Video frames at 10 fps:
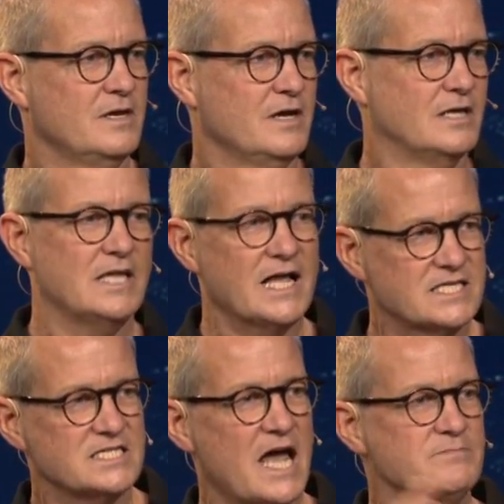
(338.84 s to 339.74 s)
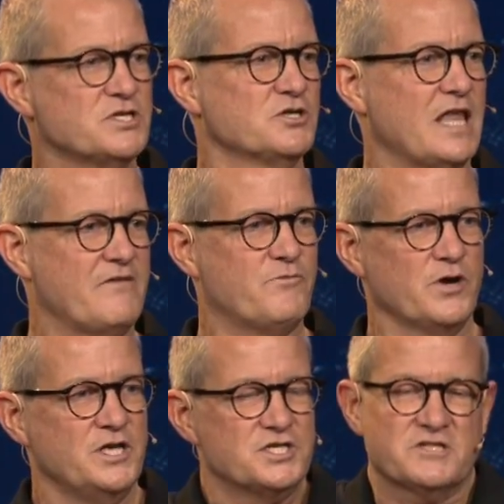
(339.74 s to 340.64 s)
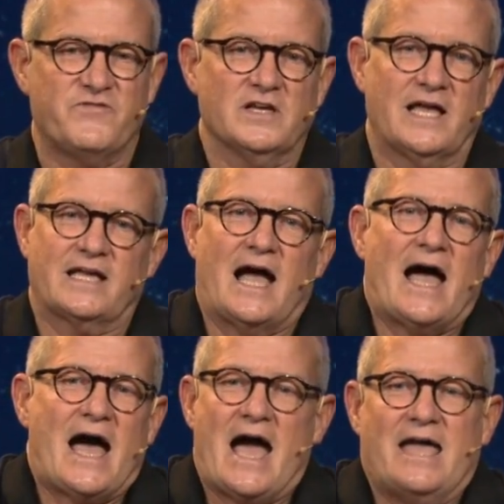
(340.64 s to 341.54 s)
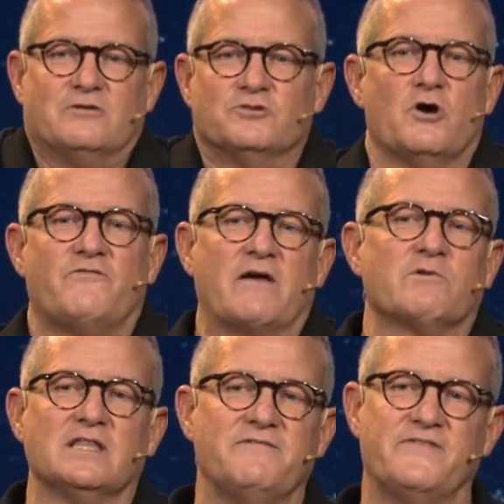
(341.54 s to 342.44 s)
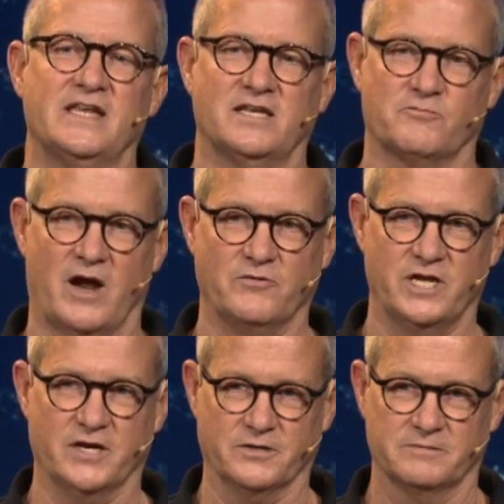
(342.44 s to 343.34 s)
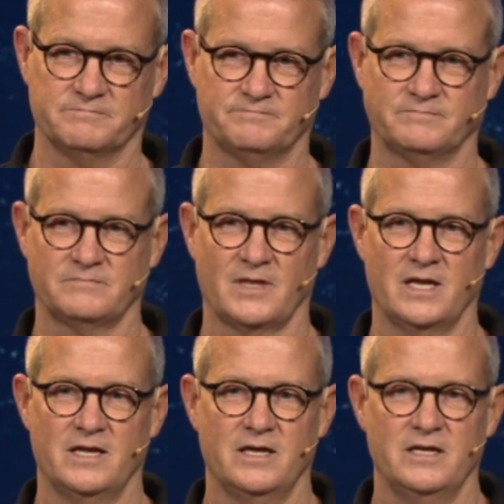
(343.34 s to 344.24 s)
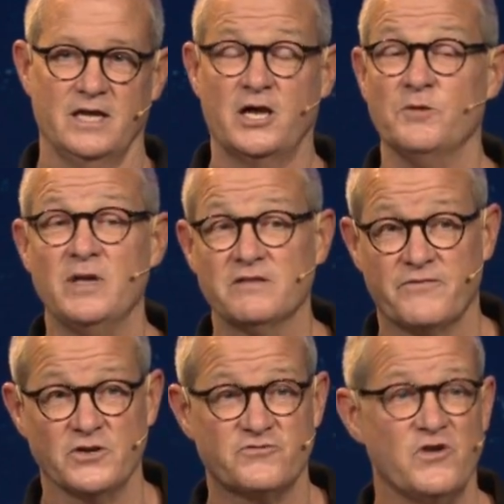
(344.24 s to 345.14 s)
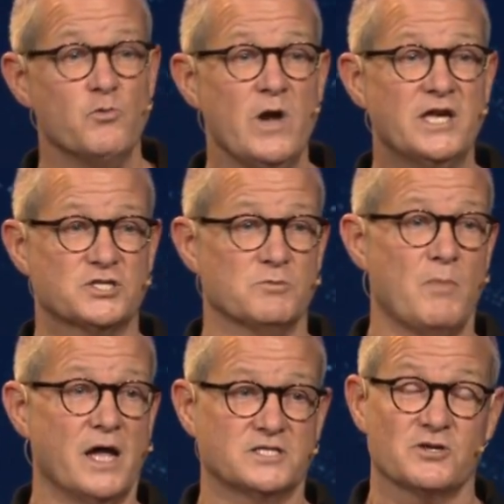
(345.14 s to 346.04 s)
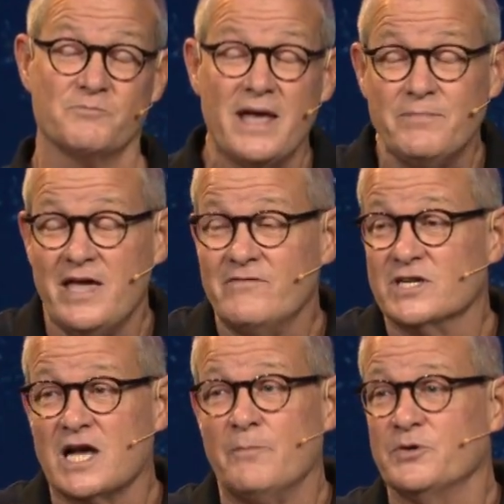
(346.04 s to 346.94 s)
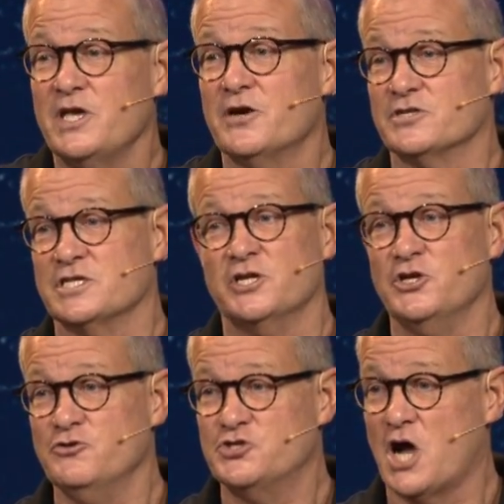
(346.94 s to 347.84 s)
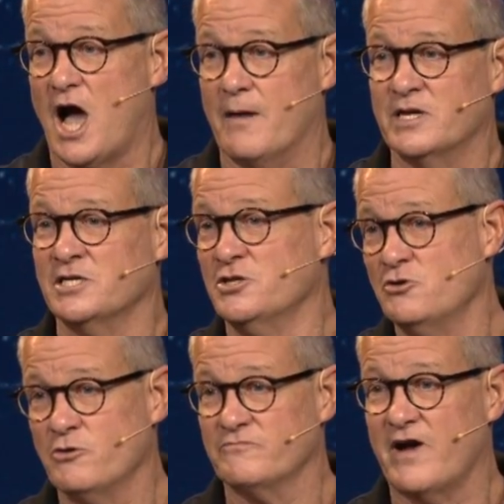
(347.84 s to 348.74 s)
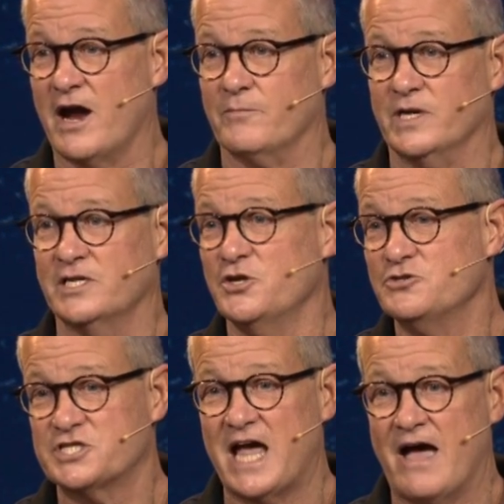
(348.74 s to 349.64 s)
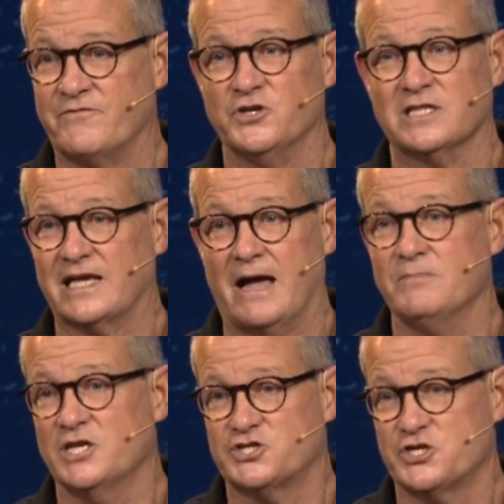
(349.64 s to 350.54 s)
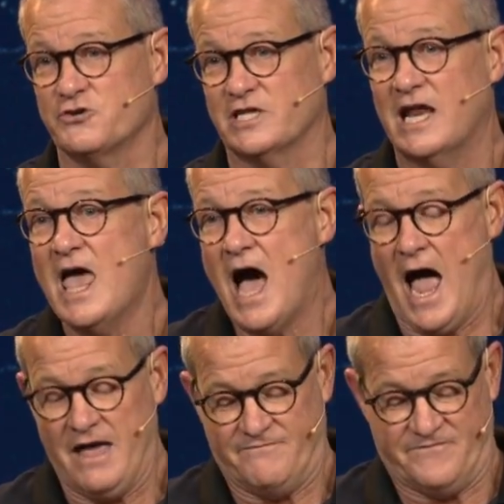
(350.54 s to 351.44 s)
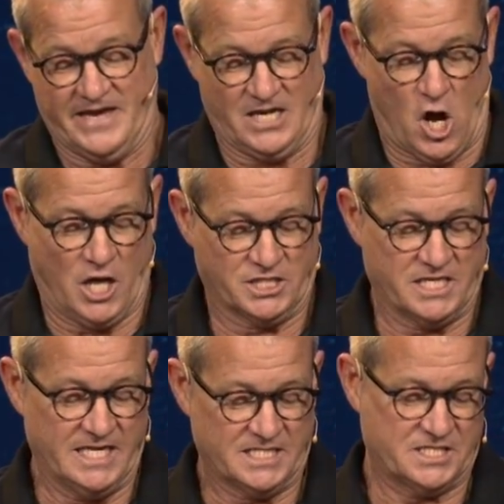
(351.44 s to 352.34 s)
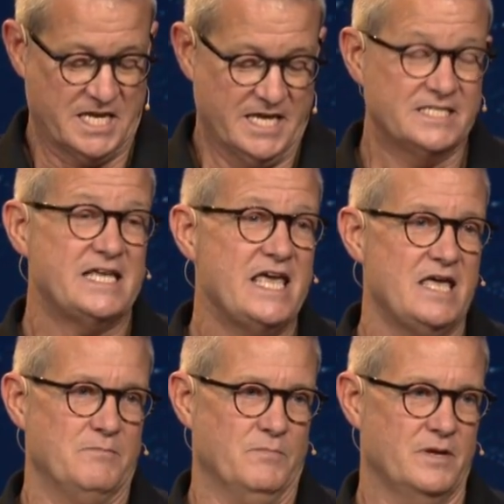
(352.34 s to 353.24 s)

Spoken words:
Lots of times in your life where you just feel like, I don't know if I really fit in around here. It could be the first few weeks or months, or maybe even a couple years in a new job and in a new environment, a new staff, and you're like, I'm not sure that I fit onto this team.